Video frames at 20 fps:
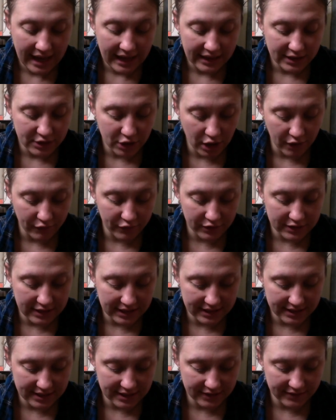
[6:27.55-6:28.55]
It's not for
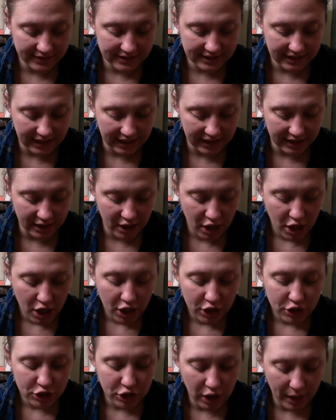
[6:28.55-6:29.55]
sensitive skin.
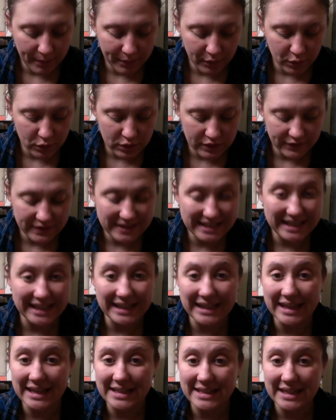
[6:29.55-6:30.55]
Stop use if
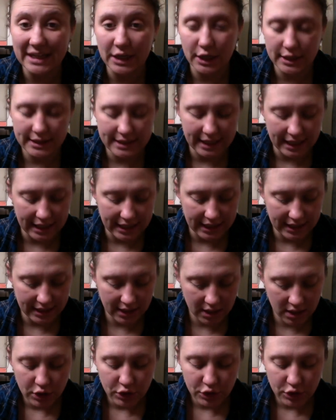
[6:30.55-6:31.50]
skin gets irritated.